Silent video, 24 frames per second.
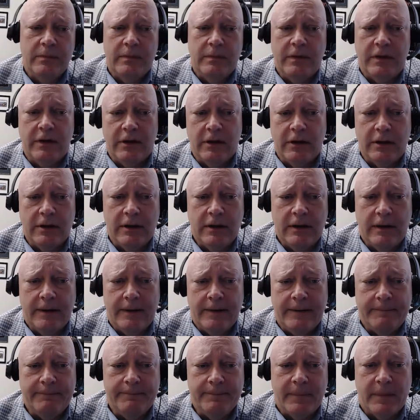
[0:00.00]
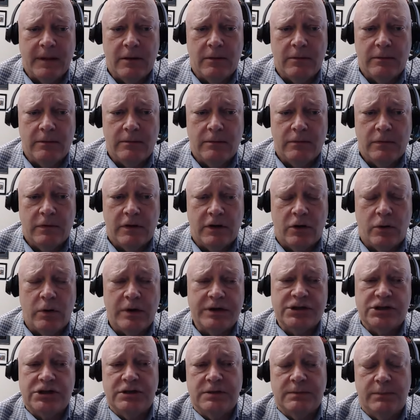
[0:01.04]
the
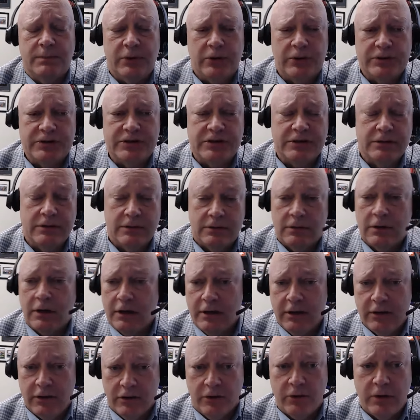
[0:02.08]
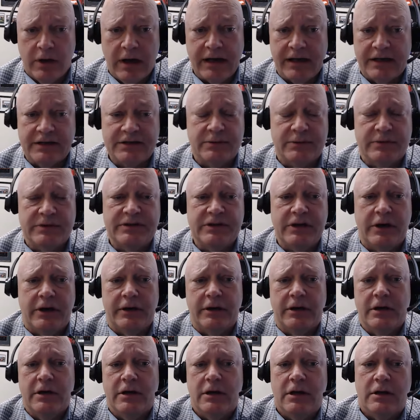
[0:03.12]
question person, I guess it was Doug,
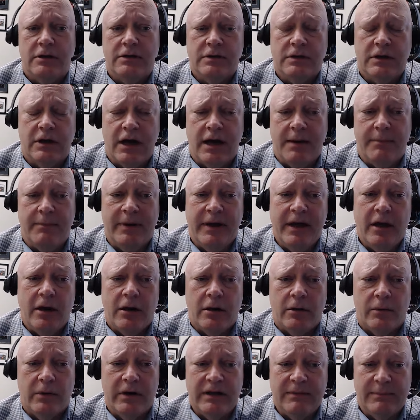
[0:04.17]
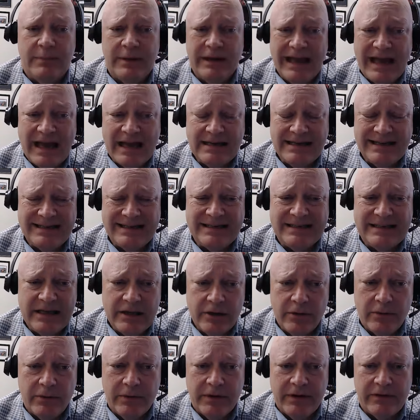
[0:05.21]
got better when he began to
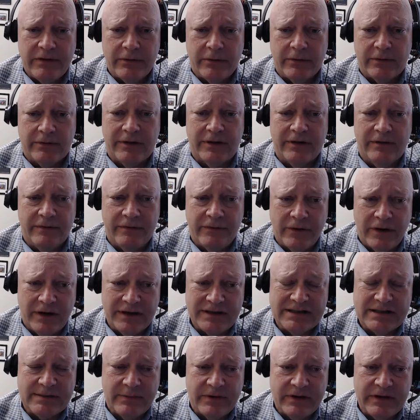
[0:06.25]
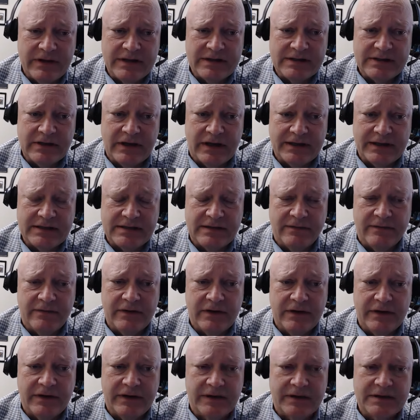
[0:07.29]
deal with or confront some of these thoughts and
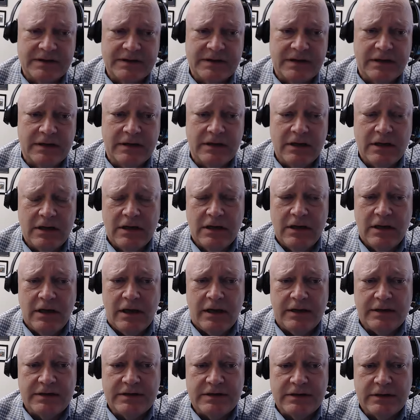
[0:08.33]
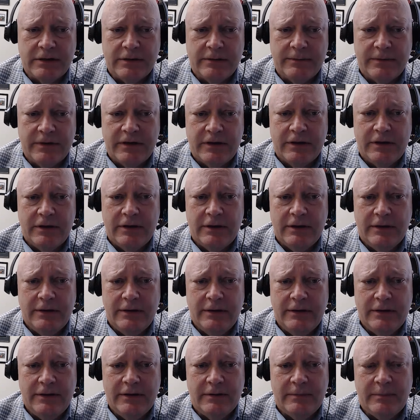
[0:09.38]
feelings. And so,
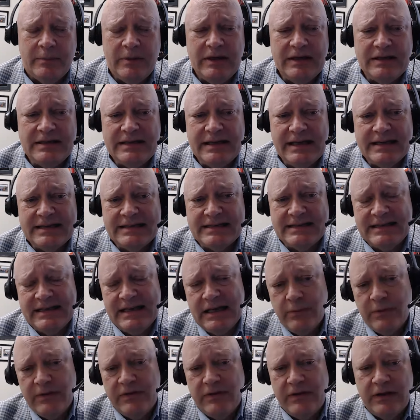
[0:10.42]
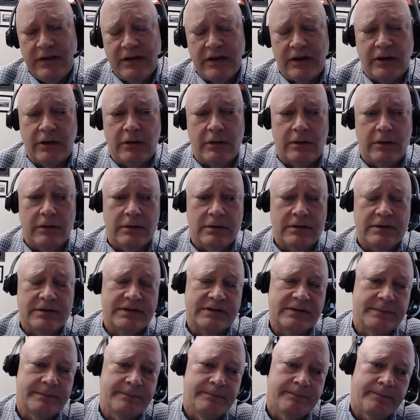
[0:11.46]
you know, PTSD, we think,
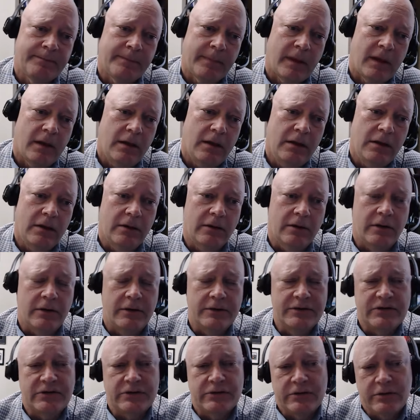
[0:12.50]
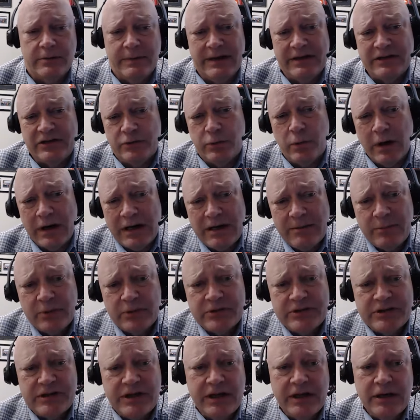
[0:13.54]
occurs, you know, closer to about
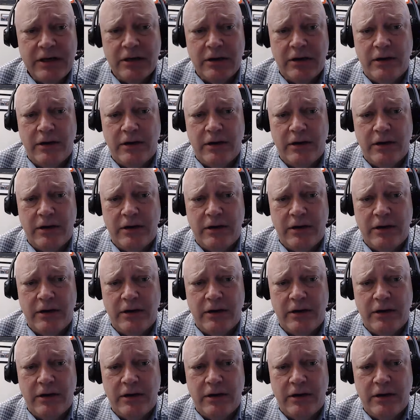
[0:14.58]
20%